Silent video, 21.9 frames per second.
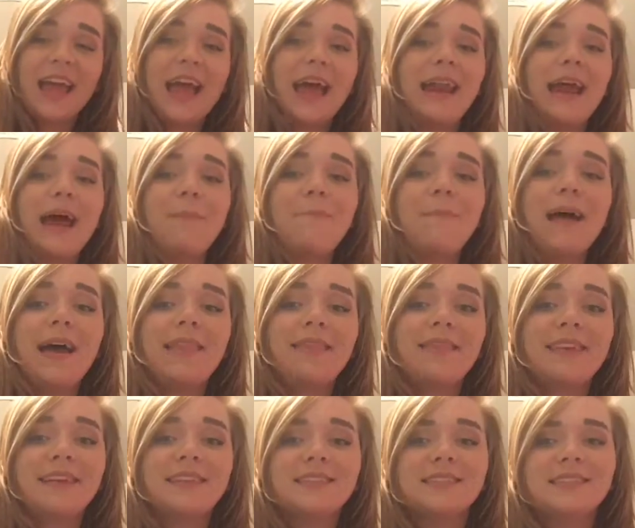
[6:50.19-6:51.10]
and I met
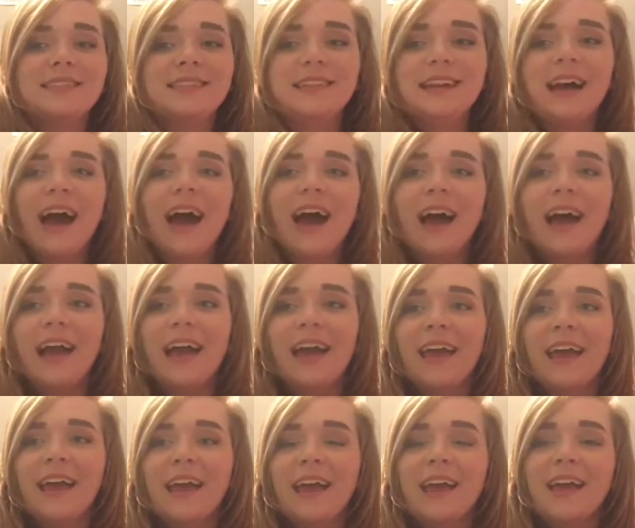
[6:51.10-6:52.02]
this
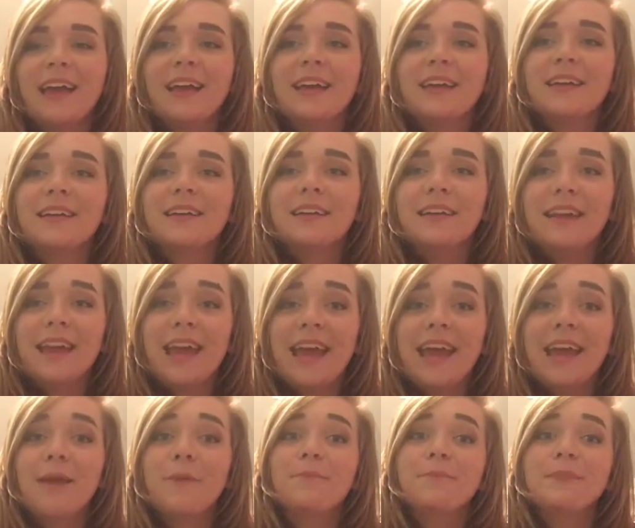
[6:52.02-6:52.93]
guy
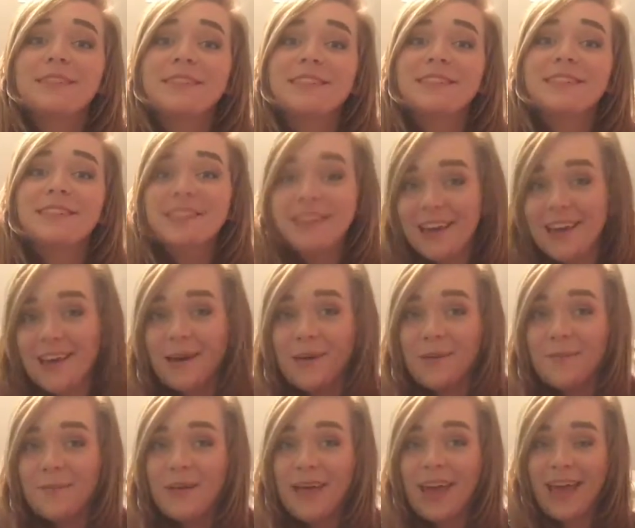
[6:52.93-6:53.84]
named
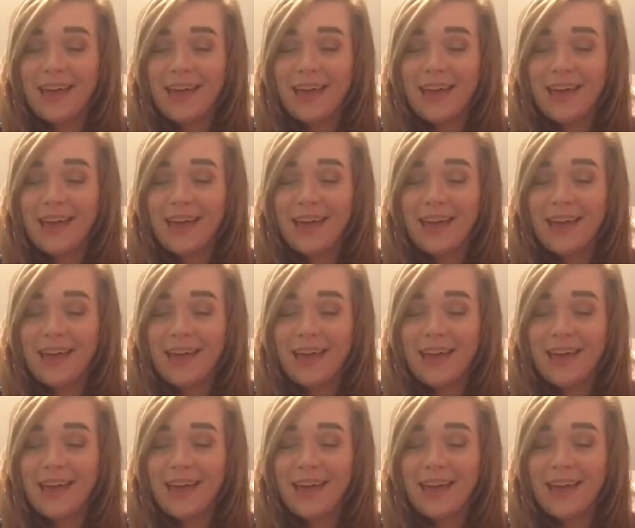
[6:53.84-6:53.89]
Tim,